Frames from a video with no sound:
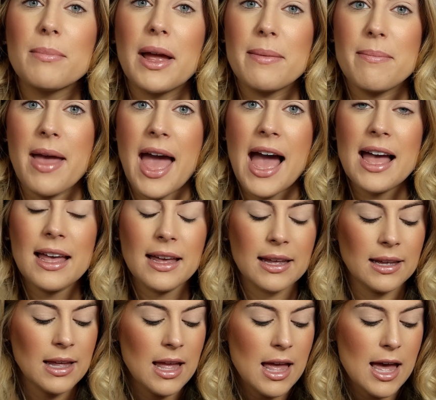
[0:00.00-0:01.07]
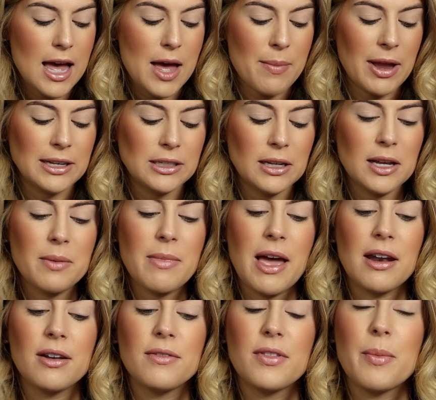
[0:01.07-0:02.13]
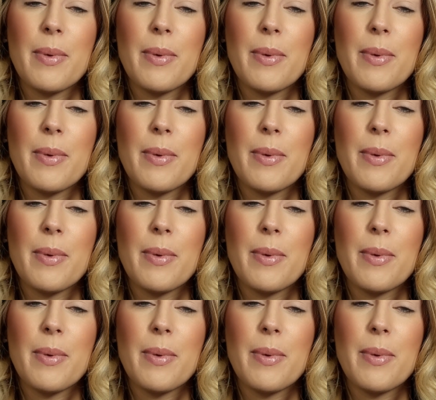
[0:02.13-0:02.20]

by MAC. I took them out of the